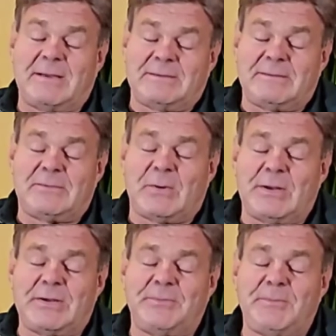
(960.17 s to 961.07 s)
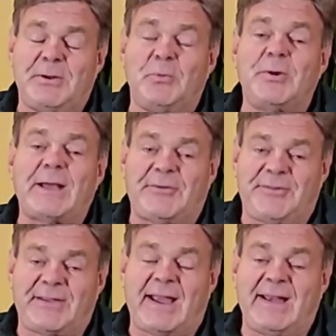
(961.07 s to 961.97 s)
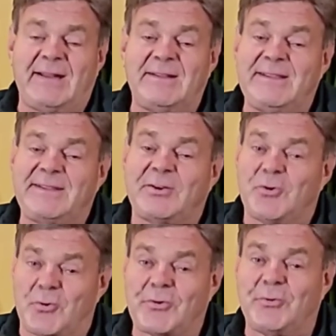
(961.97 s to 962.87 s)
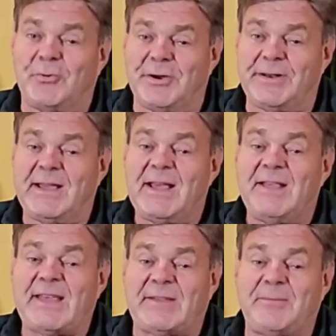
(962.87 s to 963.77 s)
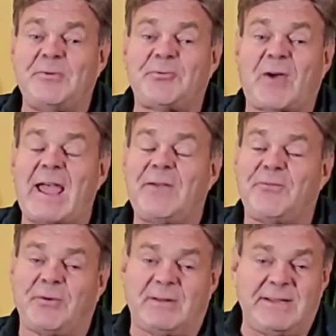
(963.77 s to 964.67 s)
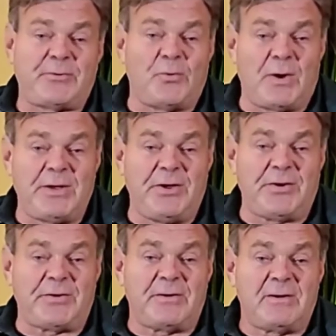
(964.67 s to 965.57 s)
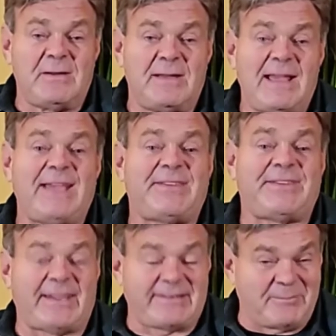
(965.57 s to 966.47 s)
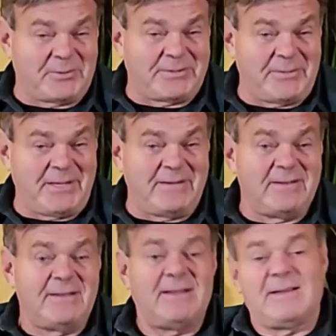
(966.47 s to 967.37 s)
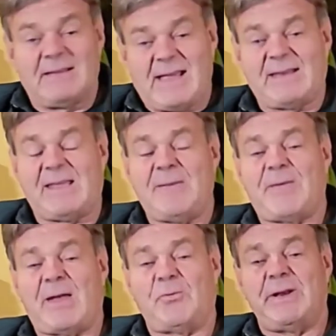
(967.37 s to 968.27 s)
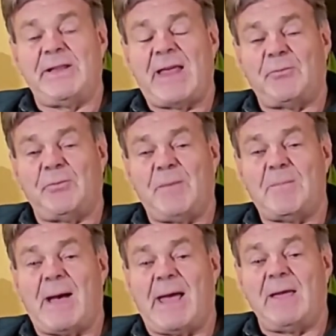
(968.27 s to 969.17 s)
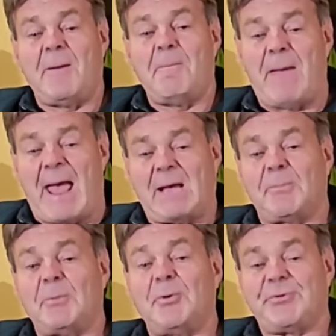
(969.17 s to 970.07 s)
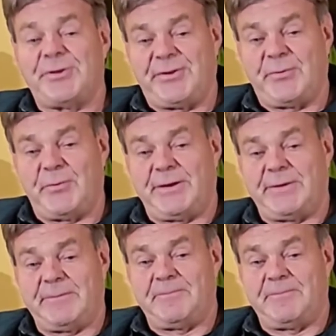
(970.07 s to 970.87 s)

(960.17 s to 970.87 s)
uh, quite a good bit of wood outside, at least a cord of wood that's been drying for at least one year, accessible to me, and keep that wood, and that would be my backup emergency wood.